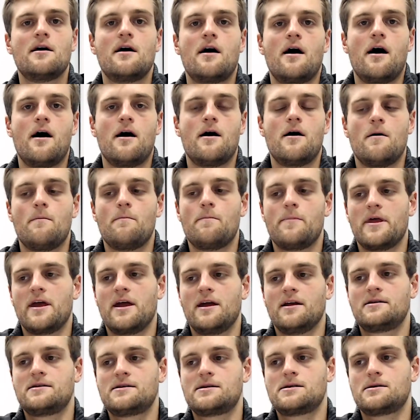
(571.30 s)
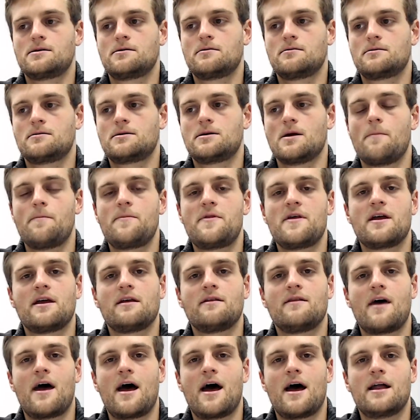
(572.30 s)
Um, it's something
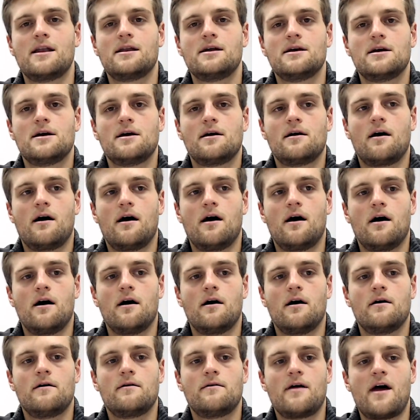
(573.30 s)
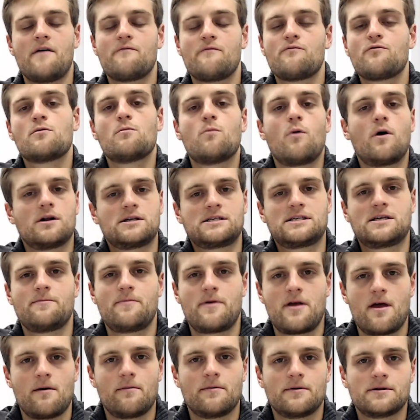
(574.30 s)
that uh, everyone wants to
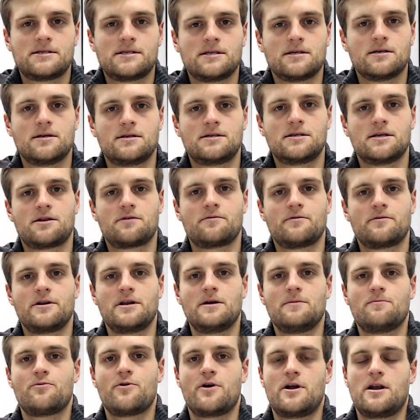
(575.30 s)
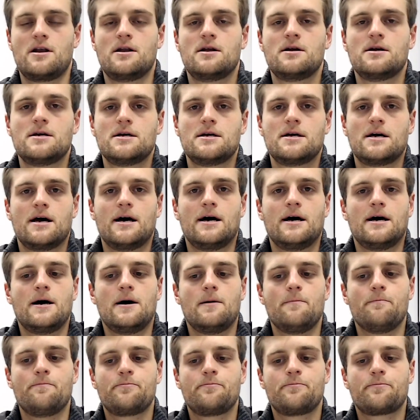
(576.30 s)
be able to, to 3D print.
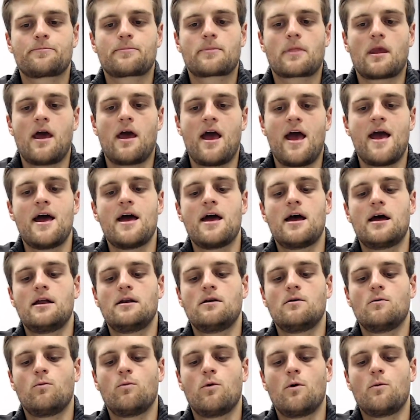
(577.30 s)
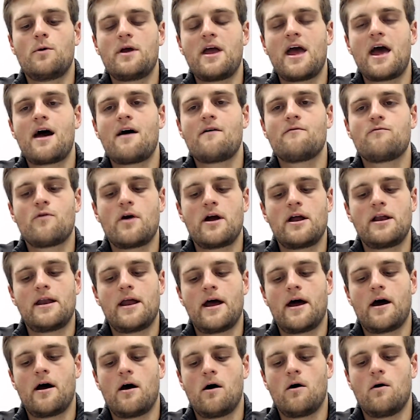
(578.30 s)
Um, and what we have right
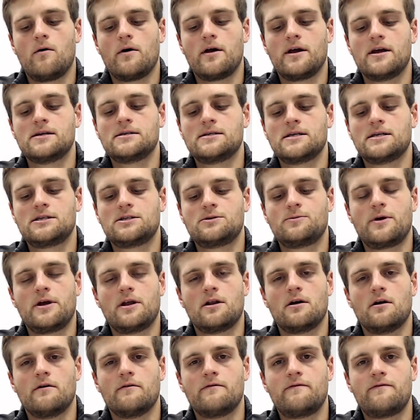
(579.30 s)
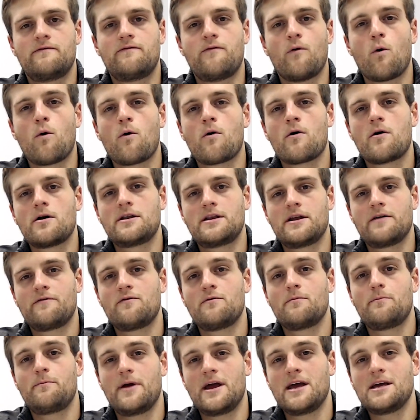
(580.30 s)
now is a suite of four
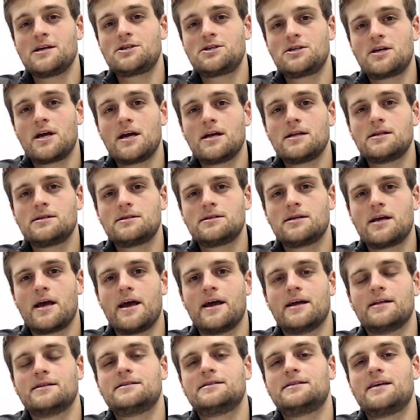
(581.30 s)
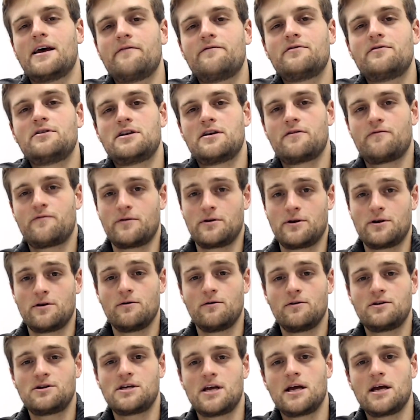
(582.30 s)
different base shades and seven different tooth
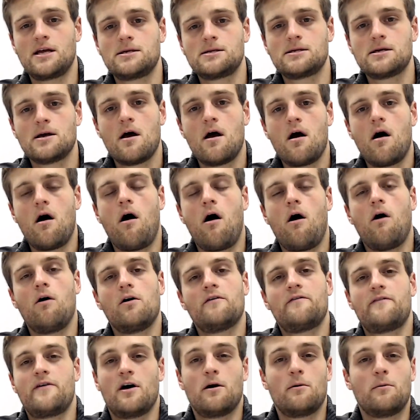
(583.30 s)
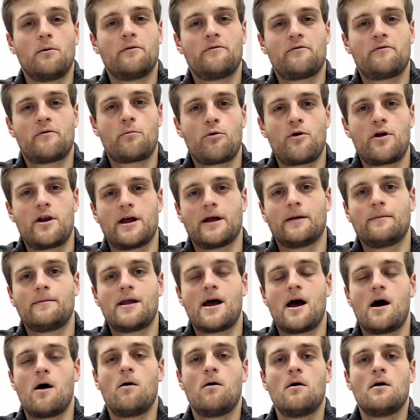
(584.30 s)
shades, all available for printing.
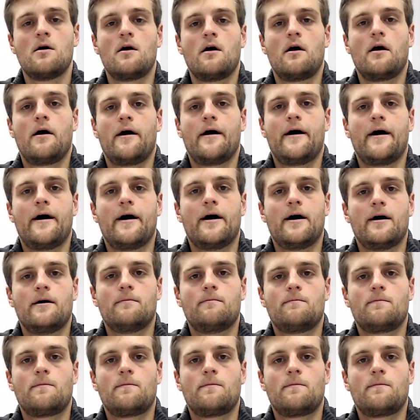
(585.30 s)
Now, uh,